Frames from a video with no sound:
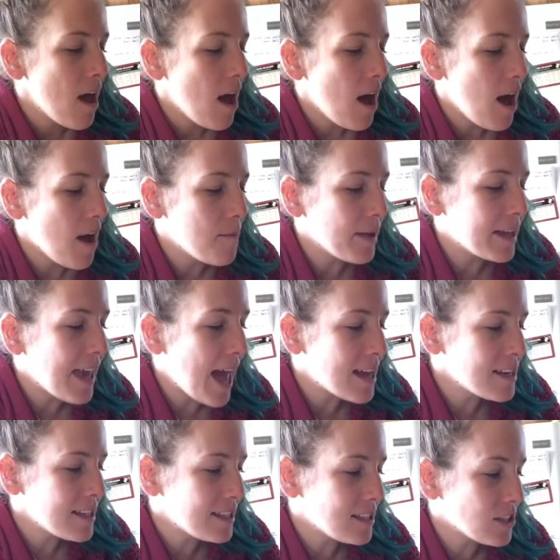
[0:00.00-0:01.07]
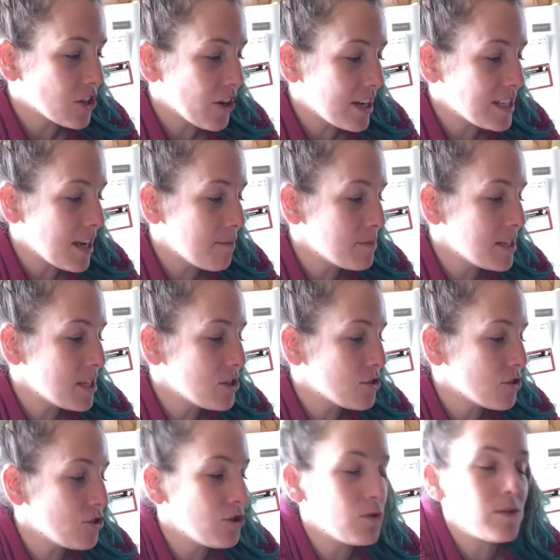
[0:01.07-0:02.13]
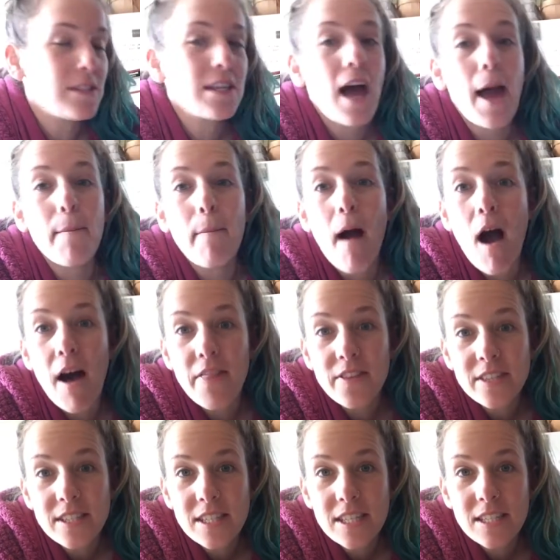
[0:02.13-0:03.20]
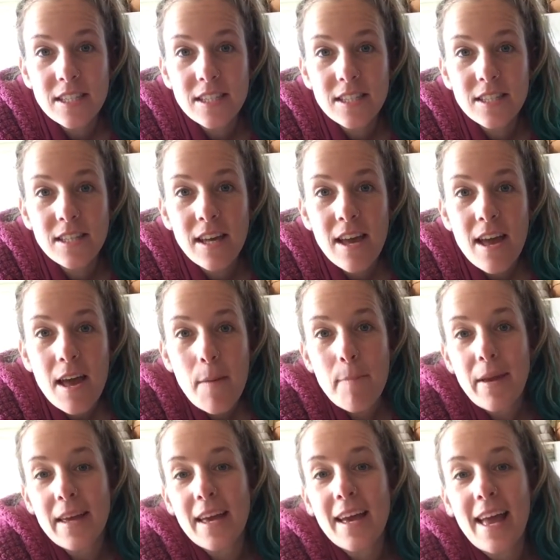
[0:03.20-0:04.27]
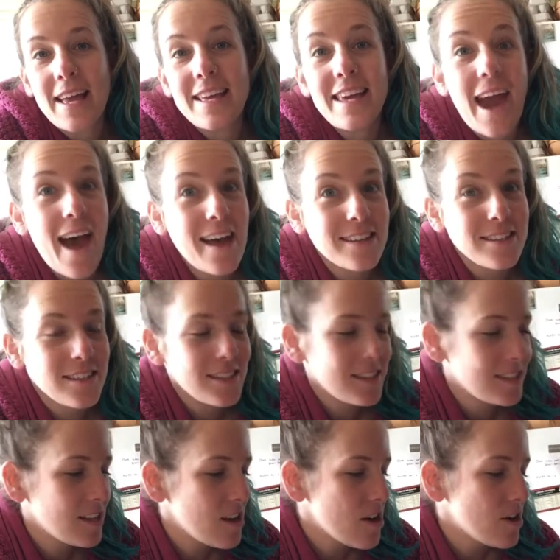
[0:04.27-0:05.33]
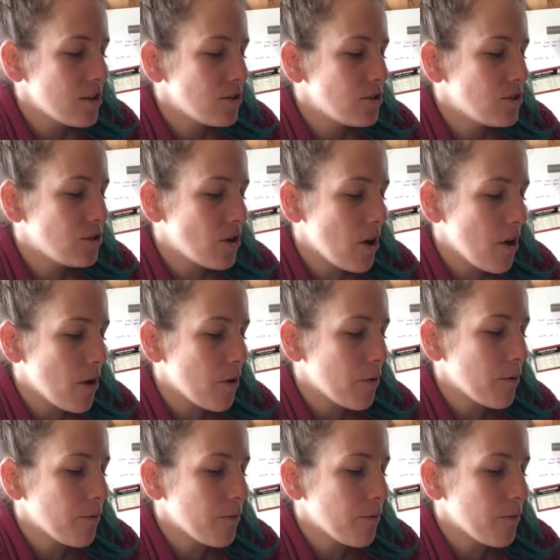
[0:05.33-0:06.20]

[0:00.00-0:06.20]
Again, this is a great time to introduce hypothesis, making a guess. So,